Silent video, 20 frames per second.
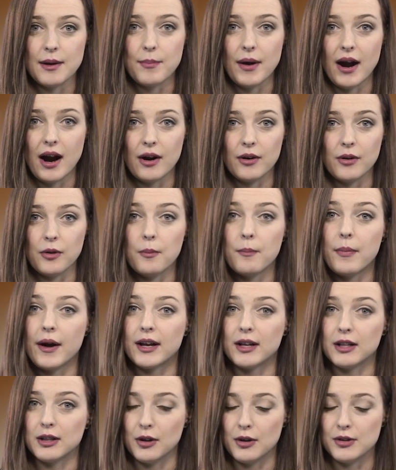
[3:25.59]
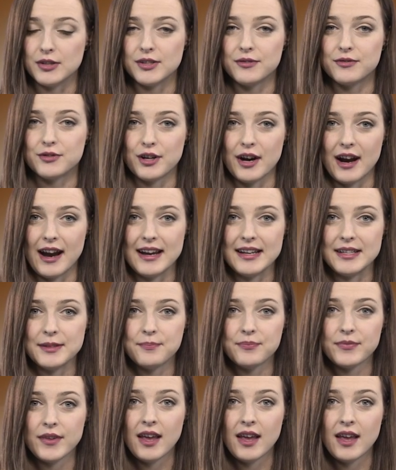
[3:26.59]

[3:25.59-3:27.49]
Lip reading: a barrel by close of trade.